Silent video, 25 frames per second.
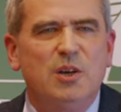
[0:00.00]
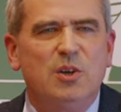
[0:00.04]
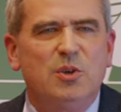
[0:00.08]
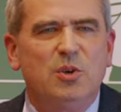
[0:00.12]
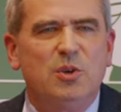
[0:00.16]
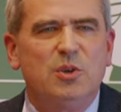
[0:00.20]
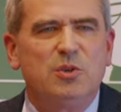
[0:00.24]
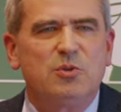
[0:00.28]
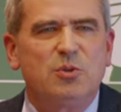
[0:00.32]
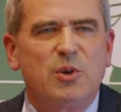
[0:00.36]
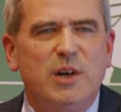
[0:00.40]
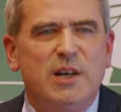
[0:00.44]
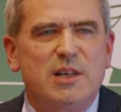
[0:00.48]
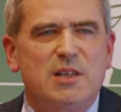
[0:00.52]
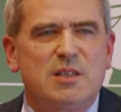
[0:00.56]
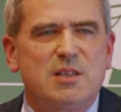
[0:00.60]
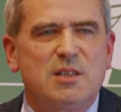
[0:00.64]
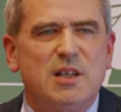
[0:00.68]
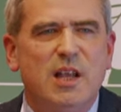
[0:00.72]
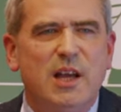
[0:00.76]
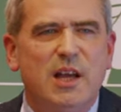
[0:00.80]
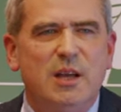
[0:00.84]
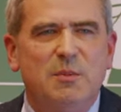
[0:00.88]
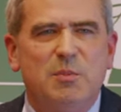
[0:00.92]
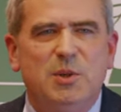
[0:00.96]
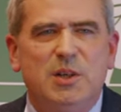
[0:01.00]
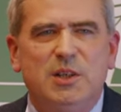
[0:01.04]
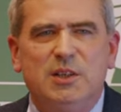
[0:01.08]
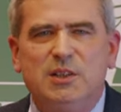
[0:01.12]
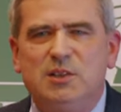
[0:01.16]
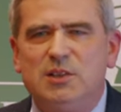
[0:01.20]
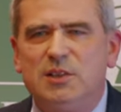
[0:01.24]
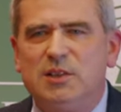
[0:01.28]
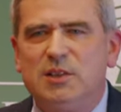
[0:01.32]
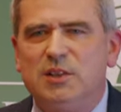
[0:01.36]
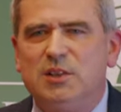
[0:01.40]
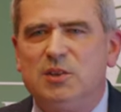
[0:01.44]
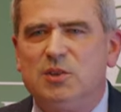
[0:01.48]
contrast
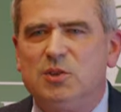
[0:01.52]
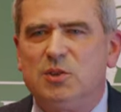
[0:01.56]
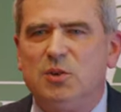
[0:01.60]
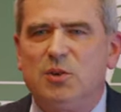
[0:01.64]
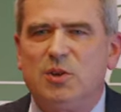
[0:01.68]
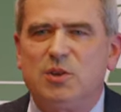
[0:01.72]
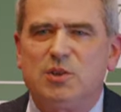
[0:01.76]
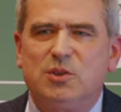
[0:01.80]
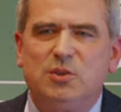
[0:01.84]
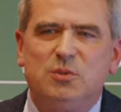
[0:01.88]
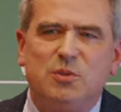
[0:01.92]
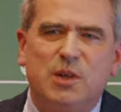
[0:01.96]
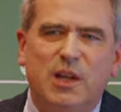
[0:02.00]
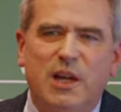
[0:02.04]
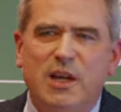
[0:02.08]
liability in tort to